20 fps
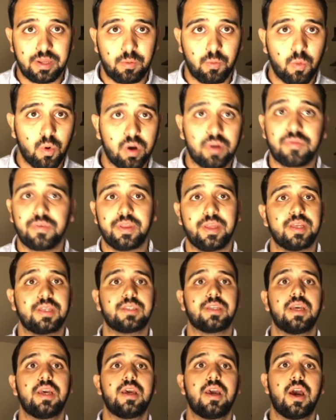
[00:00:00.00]
work for this
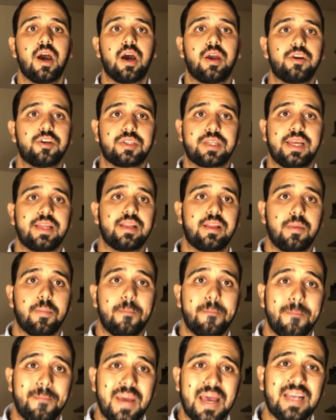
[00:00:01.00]
understand that the
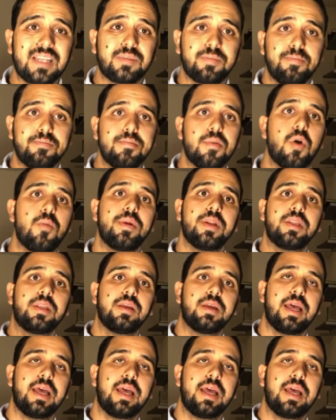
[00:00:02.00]
best moment